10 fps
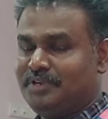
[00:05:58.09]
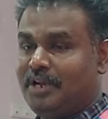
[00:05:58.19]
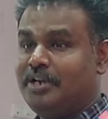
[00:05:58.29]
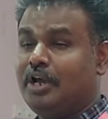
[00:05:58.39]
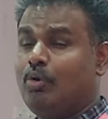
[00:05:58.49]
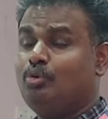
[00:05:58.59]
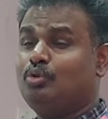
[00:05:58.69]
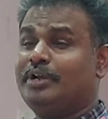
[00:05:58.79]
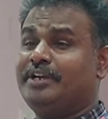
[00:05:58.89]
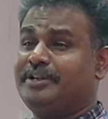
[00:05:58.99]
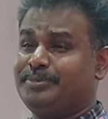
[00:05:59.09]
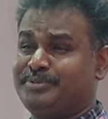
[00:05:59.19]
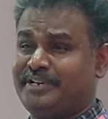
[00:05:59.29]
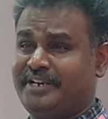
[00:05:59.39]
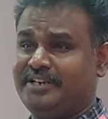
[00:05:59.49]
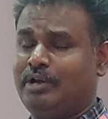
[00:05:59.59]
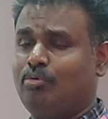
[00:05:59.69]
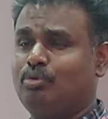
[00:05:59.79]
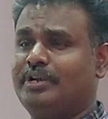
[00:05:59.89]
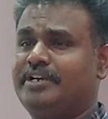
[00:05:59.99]
And how to write abstract, how
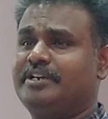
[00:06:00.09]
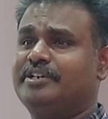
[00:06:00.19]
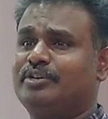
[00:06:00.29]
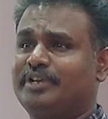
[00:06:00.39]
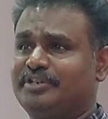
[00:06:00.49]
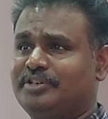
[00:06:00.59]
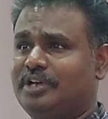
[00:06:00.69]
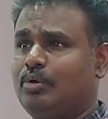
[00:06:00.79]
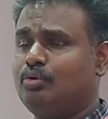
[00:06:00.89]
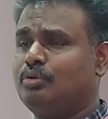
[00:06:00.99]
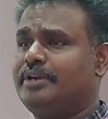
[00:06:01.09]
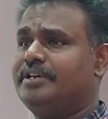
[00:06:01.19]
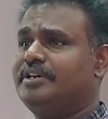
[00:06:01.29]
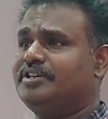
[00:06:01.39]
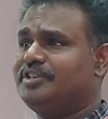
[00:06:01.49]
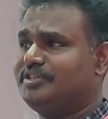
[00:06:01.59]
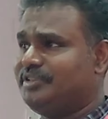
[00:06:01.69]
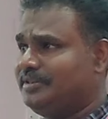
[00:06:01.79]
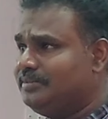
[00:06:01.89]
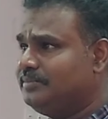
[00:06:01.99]
to write an introduction, how to write a
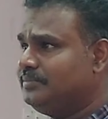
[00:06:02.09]
discussion,